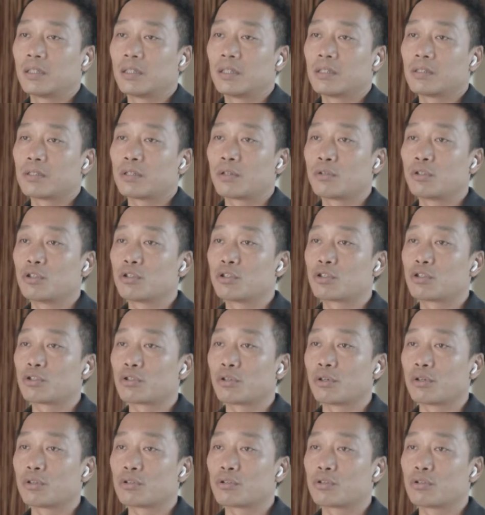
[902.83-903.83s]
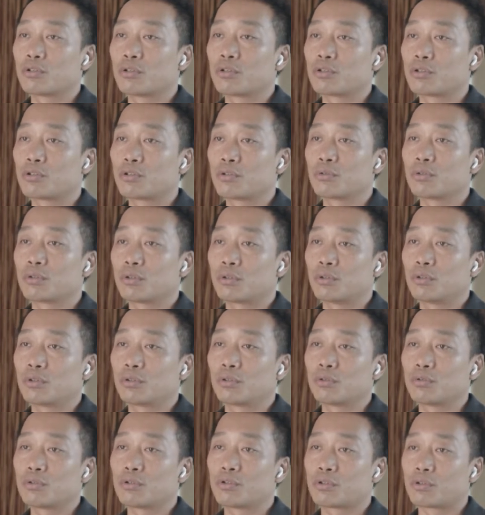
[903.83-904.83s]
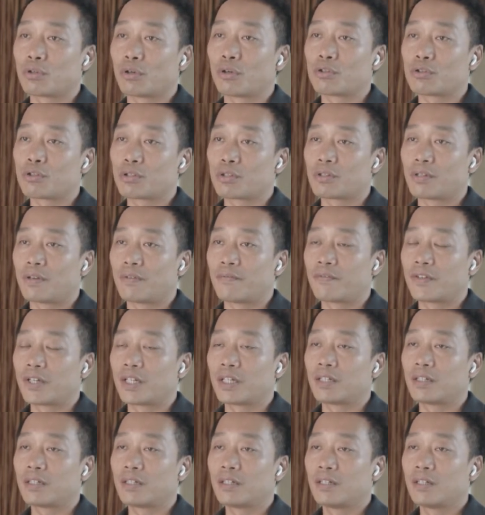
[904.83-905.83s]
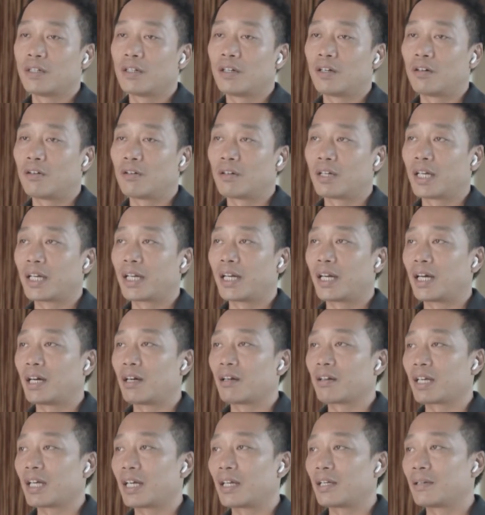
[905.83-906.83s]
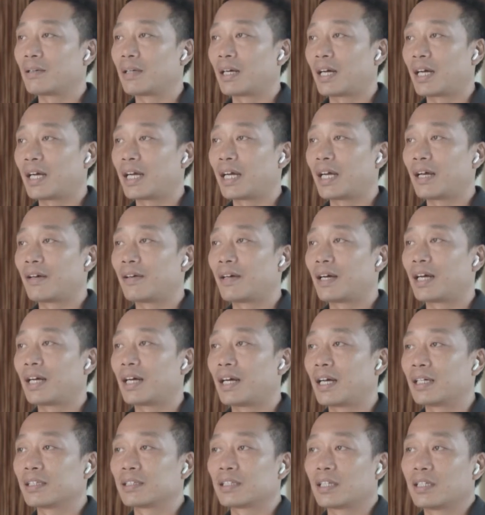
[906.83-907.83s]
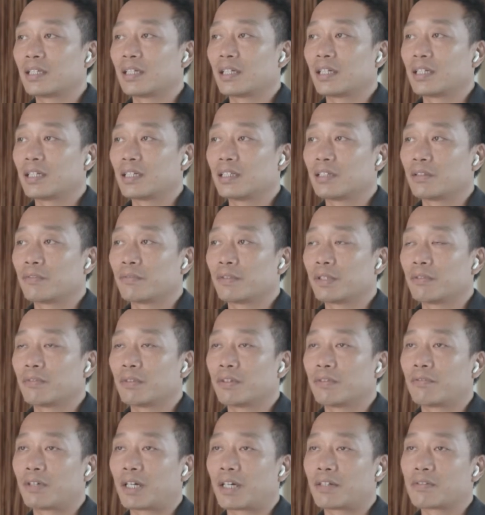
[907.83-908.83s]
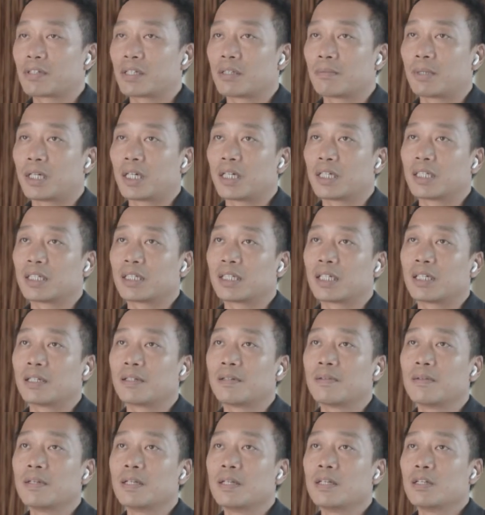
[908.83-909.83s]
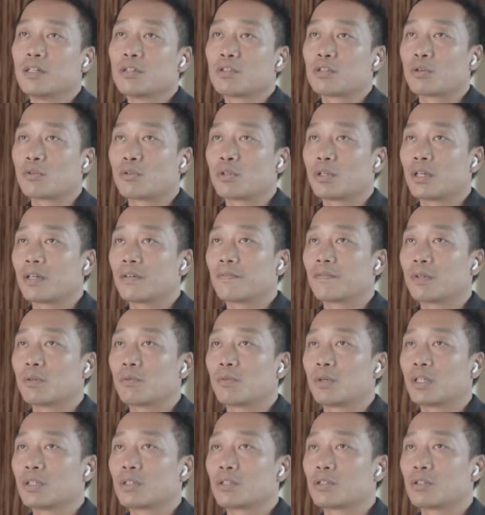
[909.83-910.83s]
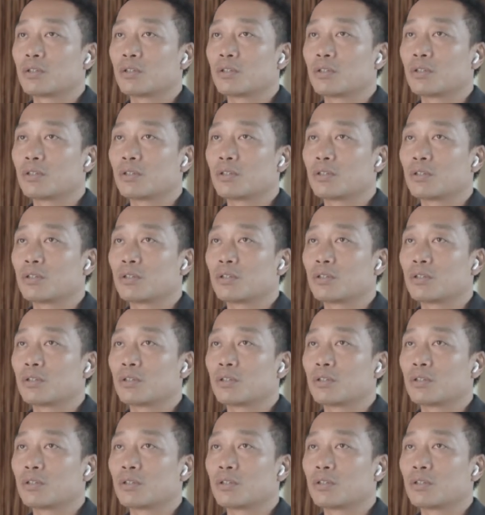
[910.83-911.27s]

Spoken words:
So you do search something or like okay, I done an interview with Ralph Simon and then So if you want to